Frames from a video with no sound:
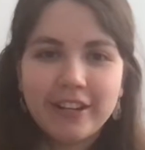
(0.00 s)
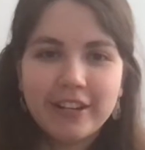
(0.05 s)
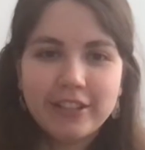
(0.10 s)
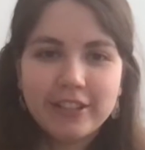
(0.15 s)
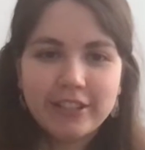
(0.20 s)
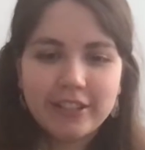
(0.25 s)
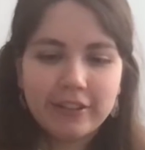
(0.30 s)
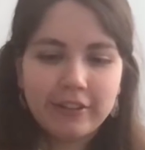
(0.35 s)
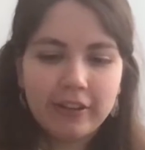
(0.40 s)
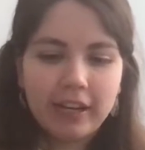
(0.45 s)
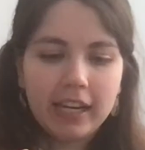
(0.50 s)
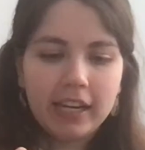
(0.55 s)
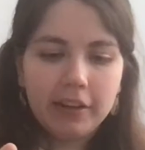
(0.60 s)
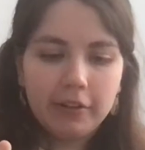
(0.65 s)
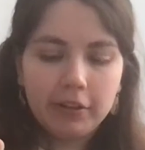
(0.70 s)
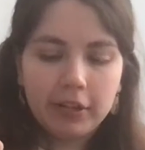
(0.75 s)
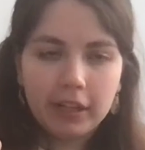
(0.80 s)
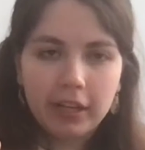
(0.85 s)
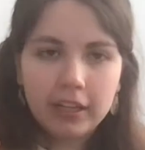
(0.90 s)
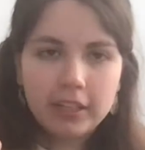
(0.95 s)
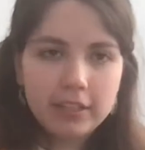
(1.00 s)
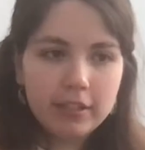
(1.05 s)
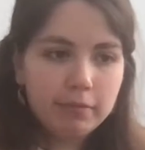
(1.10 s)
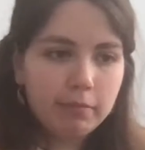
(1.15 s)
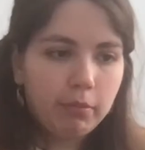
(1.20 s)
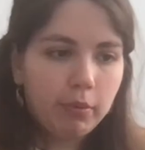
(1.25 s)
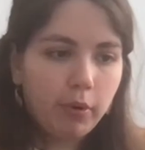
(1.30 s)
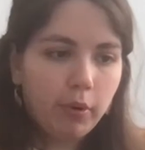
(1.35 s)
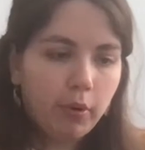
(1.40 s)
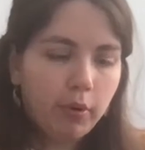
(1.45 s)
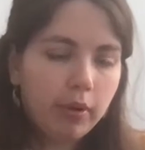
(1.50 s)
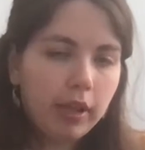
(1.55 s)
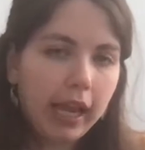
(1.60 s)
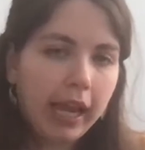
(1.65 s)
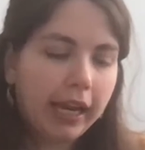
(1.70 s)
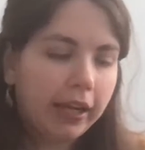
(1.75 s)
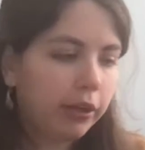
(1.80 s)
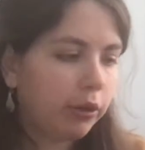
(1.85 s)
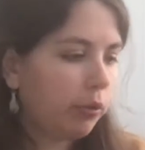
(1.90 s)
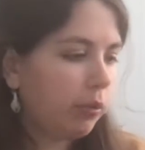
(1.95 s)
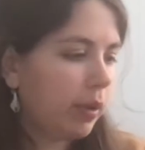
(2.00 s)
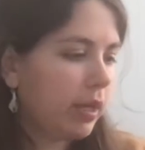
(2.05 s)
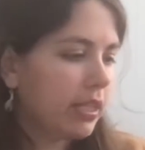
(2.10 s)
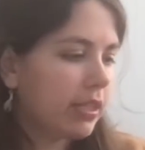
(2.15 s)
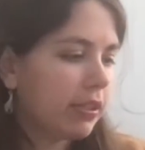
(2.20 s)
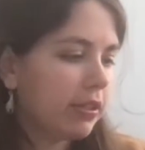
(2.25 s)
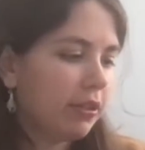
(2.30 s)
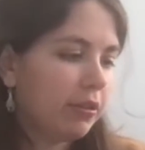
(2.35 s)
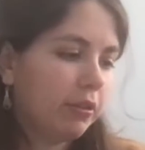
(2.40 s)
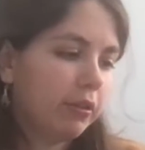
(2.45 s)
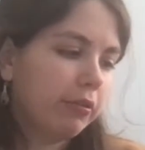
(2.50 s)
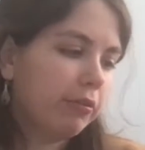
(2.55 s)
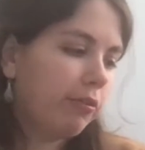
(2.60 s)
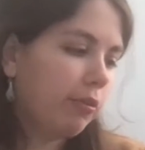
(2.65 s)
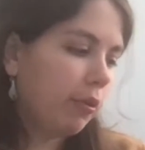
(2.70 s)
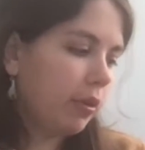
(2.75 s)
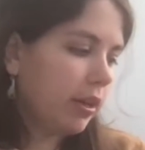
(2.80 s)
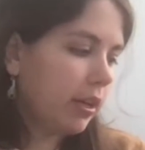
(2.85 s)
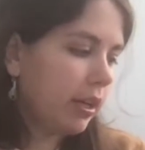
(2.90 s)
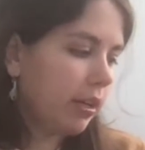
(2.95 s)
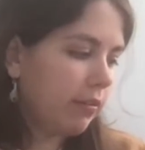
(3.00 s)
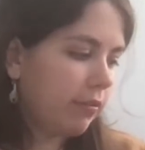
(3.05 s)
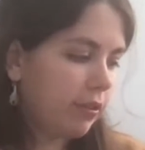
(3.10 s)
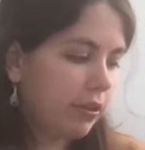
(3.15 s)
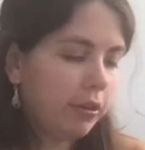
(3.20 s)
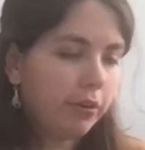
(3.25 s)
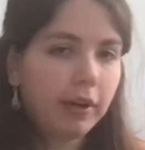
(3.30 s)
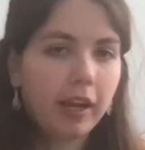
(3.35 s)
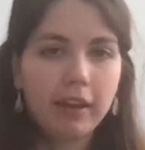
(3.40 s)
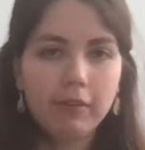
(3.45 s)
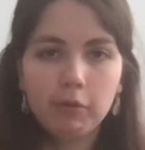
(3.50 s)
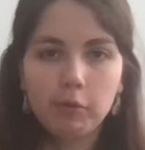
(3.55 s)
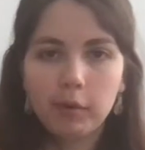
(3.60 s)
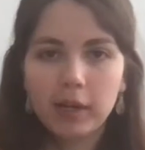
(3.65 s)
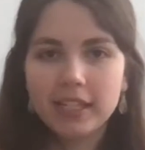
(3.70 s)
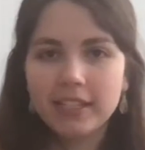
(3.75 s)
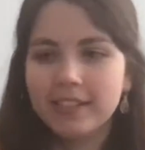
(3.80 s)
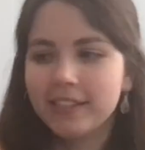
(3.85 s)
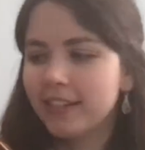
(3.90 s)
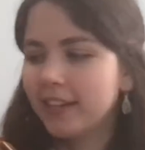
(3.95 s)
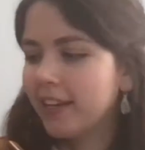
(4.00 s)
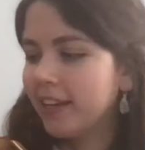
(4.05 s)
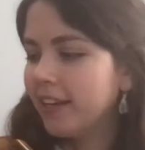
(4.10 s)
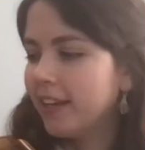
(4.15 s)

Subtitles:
So get out a nice bowl and a whisk or a fork if you don't have a whisk.